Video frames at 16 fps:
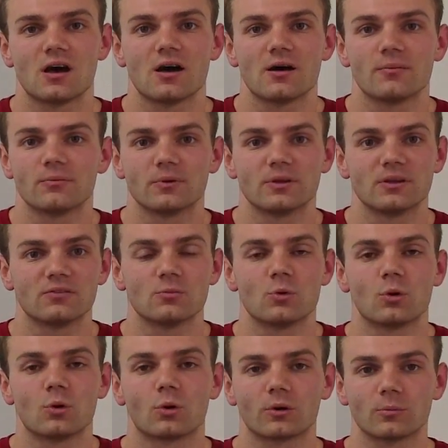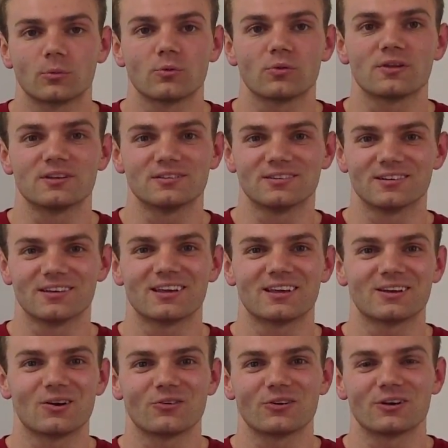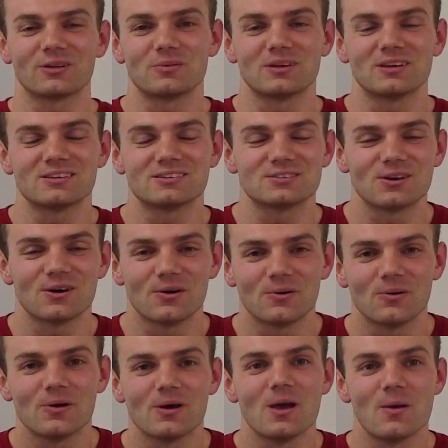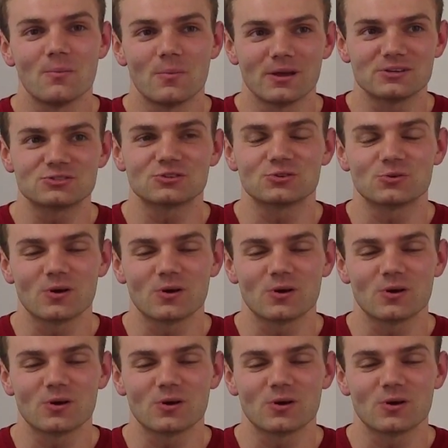even more horrible than it can already be. So make sure you have